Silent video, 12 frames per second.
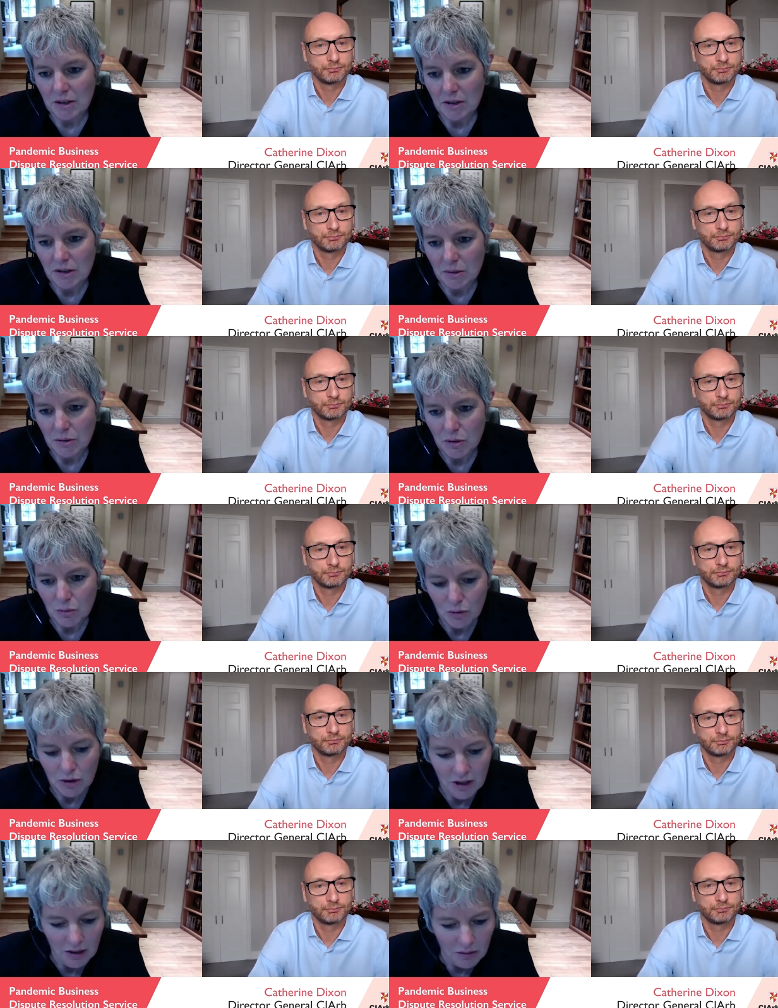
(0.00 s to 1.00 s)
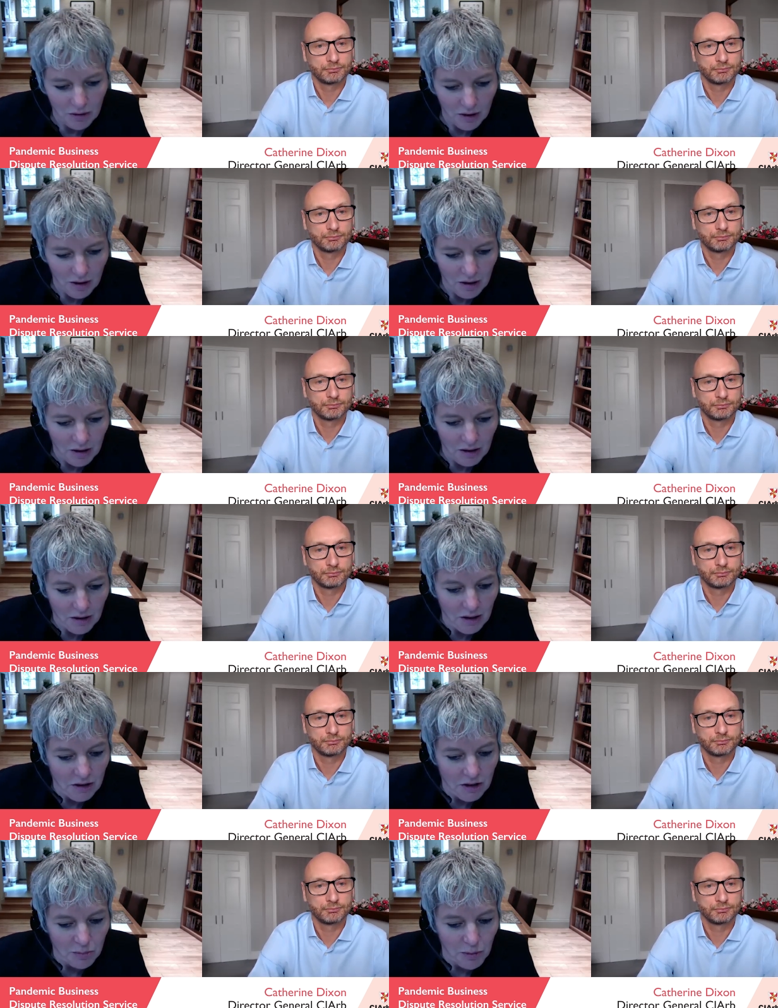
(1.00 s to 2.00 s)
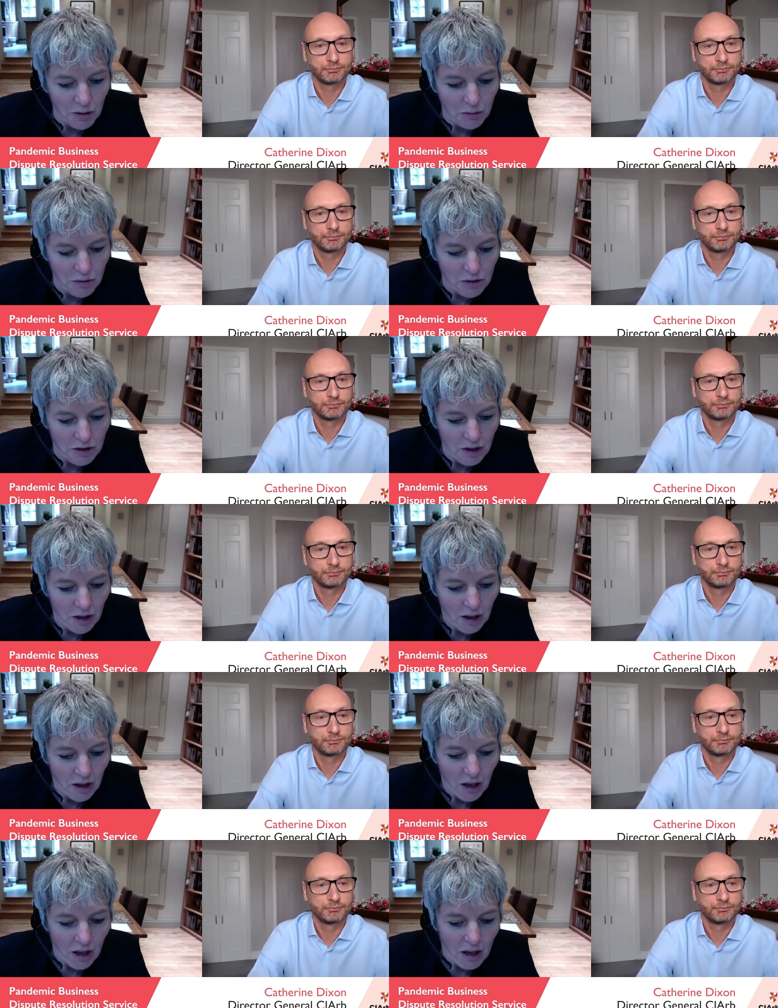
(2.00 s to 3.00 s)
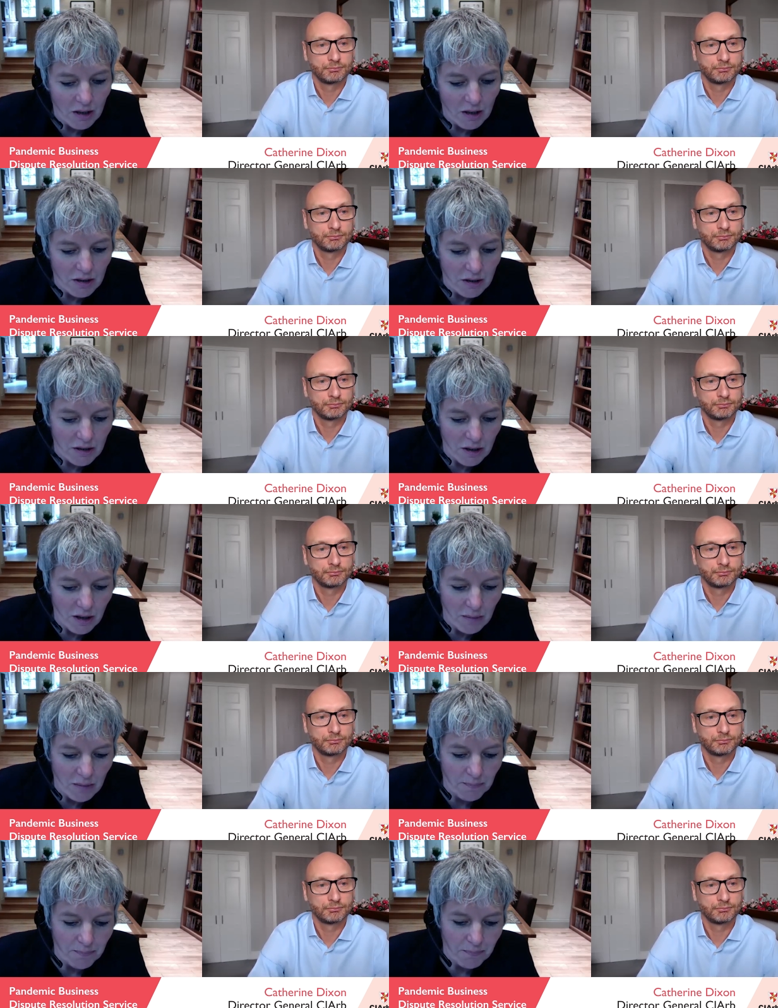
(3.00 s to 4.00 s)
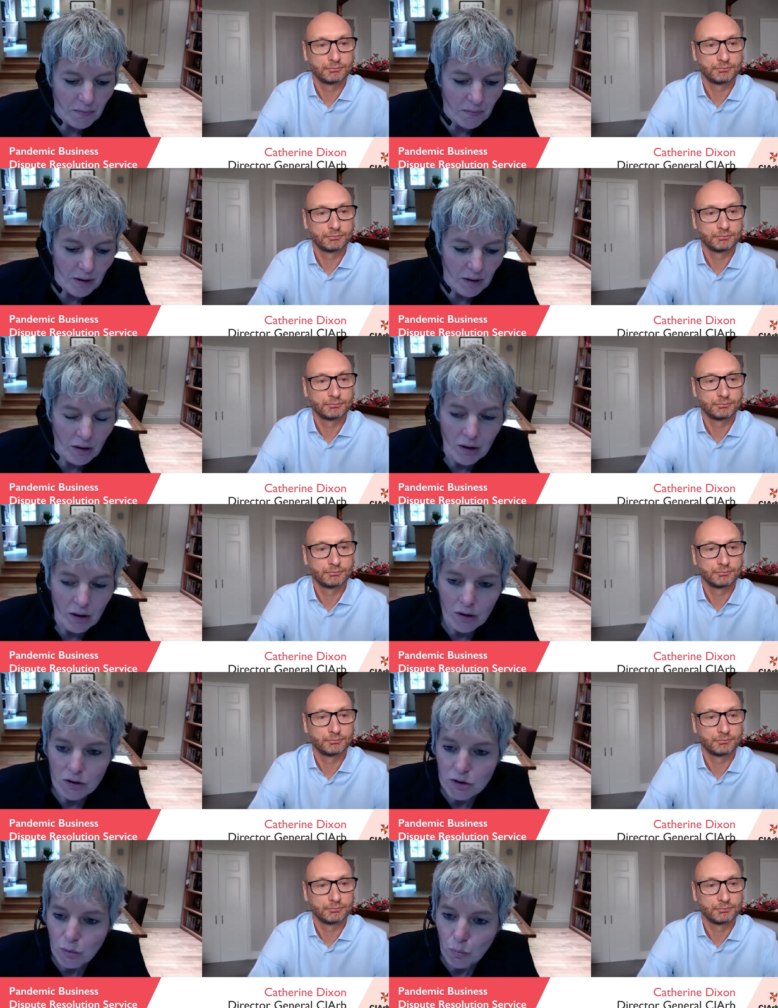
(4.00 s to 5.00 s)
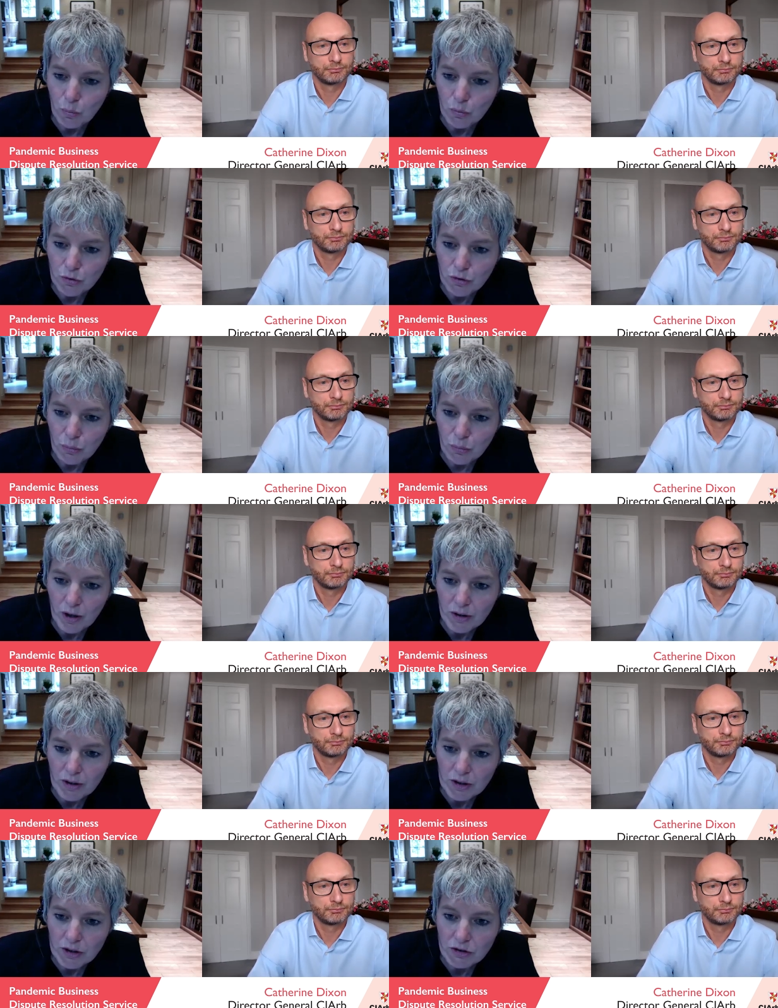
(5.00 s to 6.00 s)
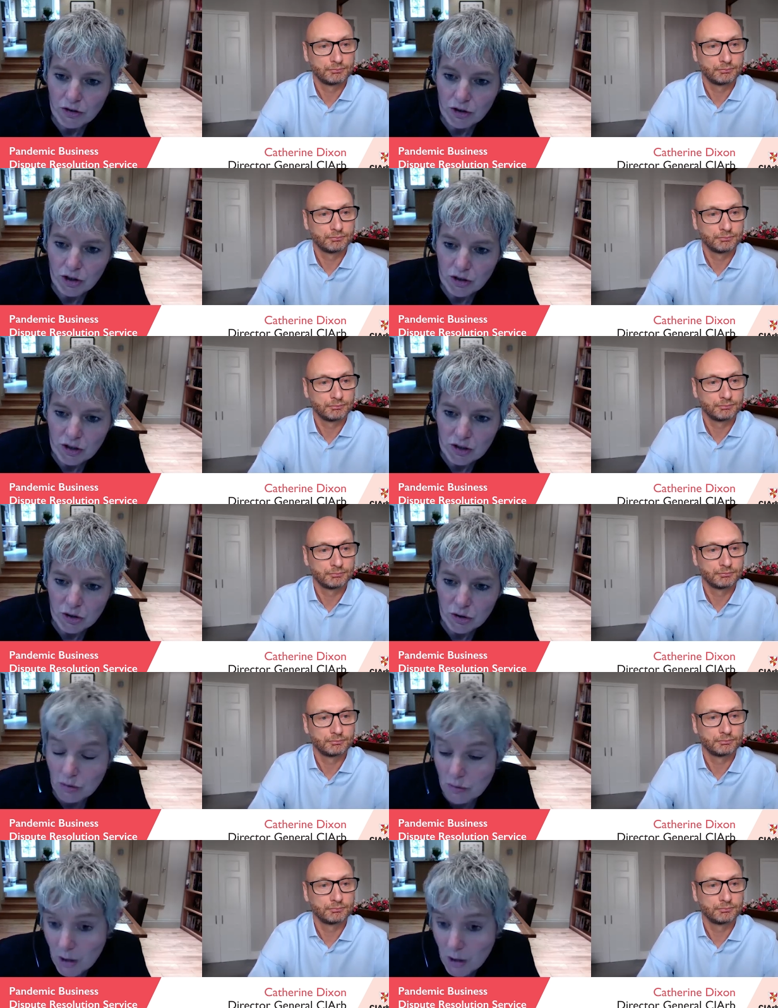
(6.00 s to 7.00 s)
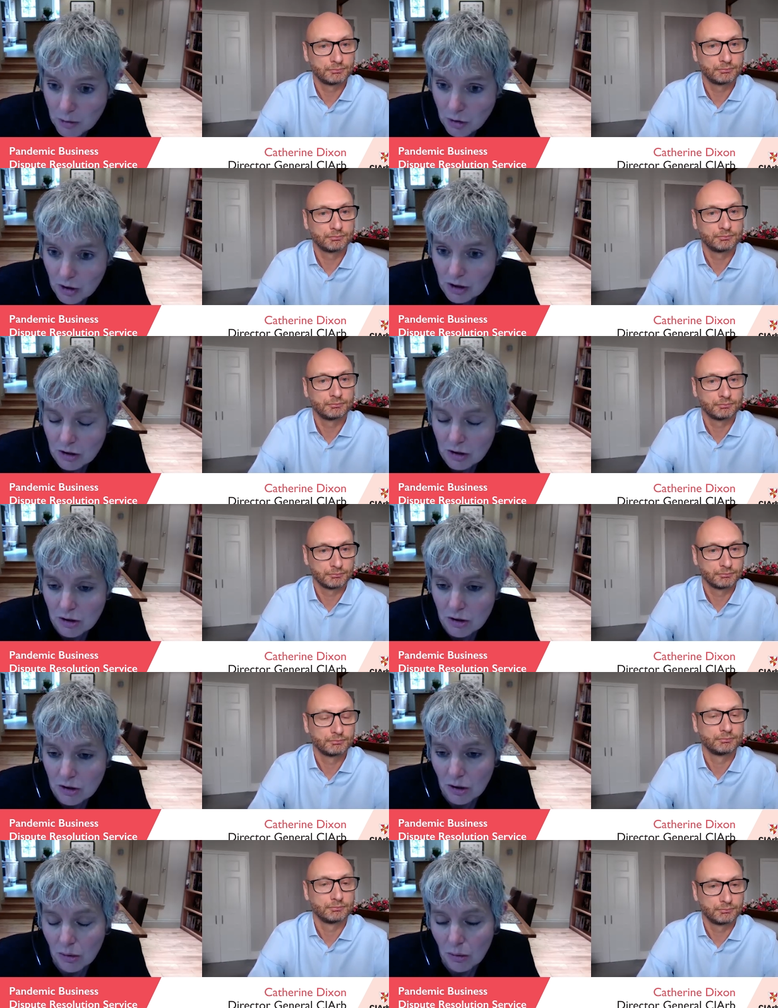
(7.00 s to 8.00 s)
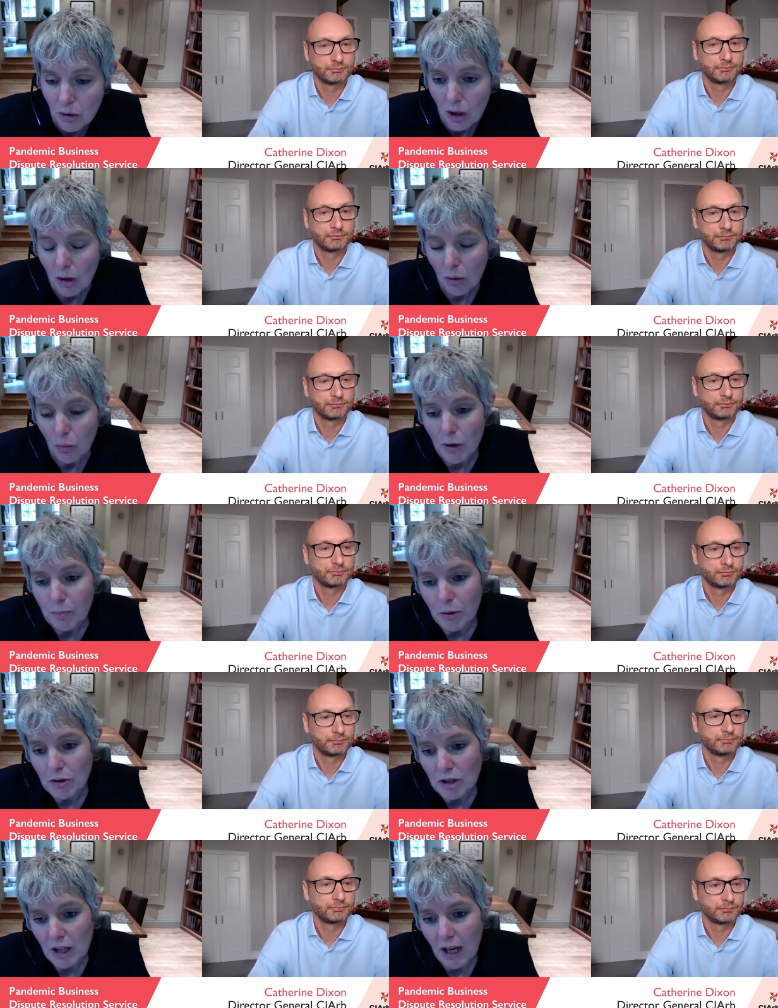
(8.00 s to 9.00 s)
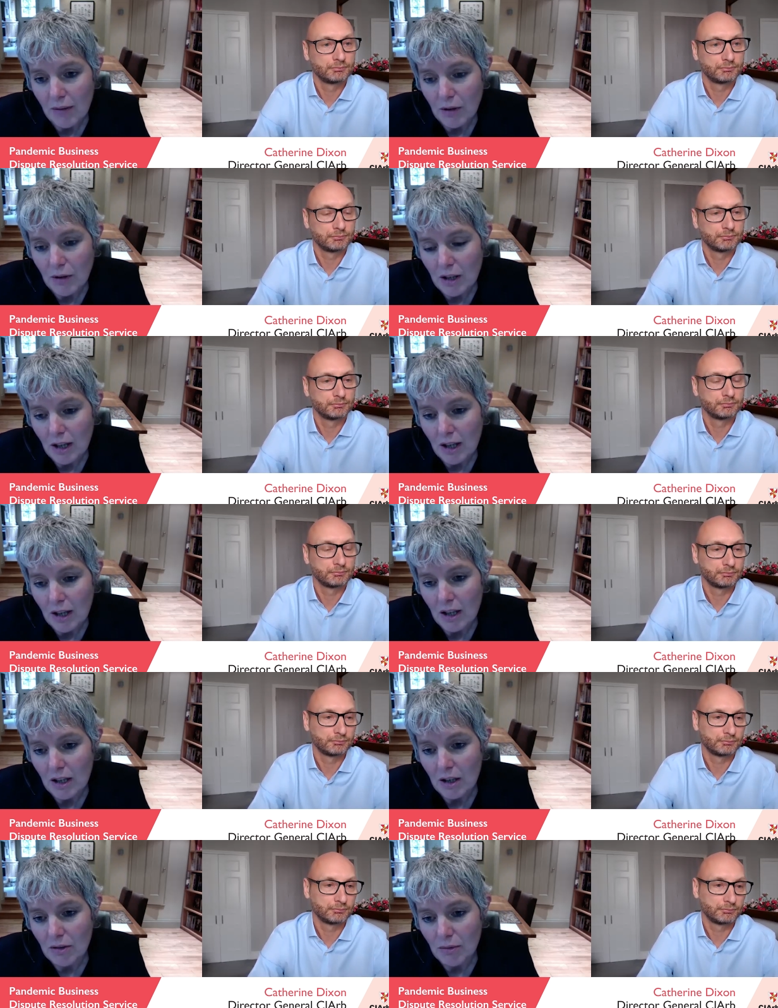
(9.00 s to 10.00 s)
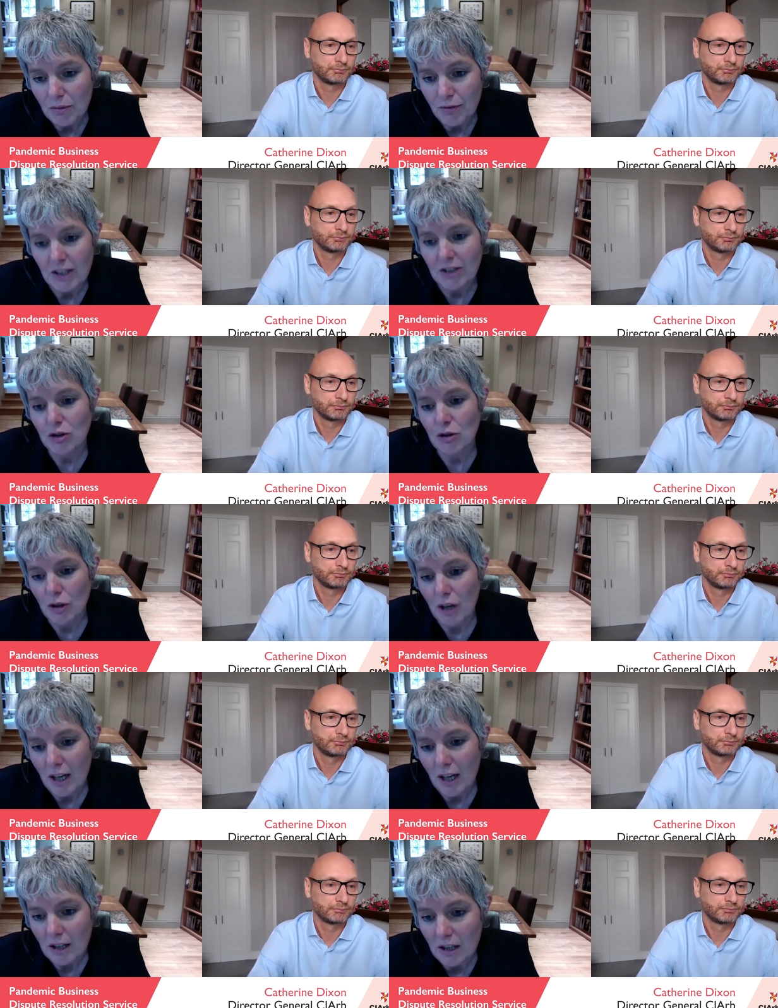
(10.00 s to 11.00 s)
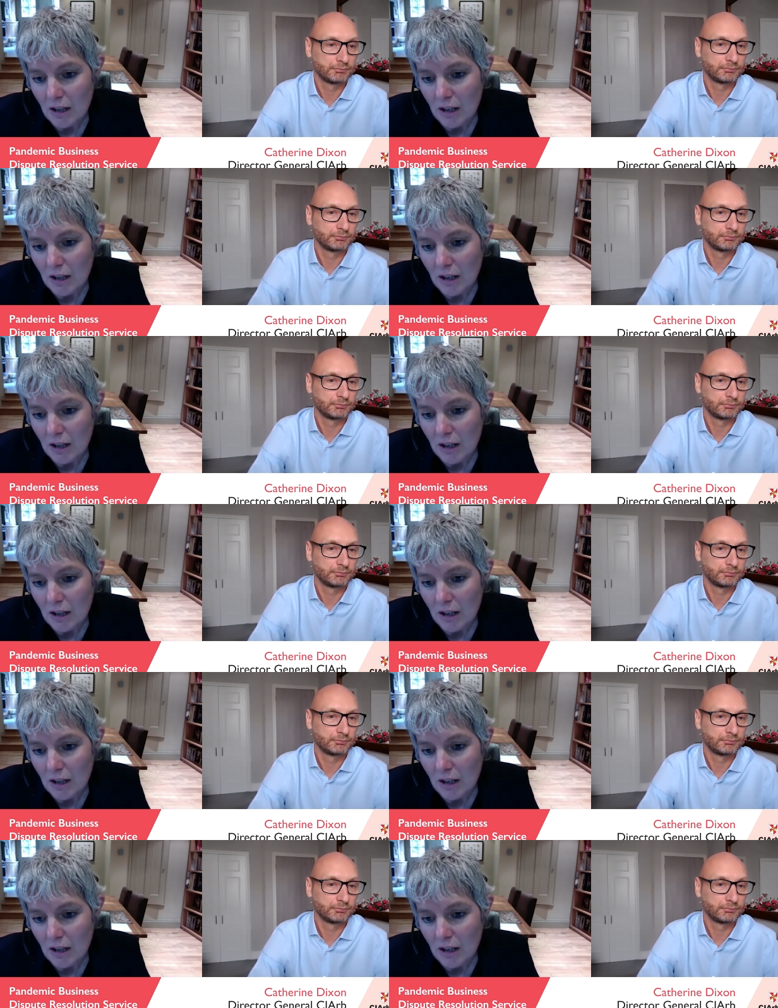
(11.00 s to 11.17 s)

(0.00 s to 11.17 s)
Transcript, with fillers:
Speaker 1: to sort out their, their disputes. And um, so, so where the Chartered Institute of Arbitrators, so we put together a fast track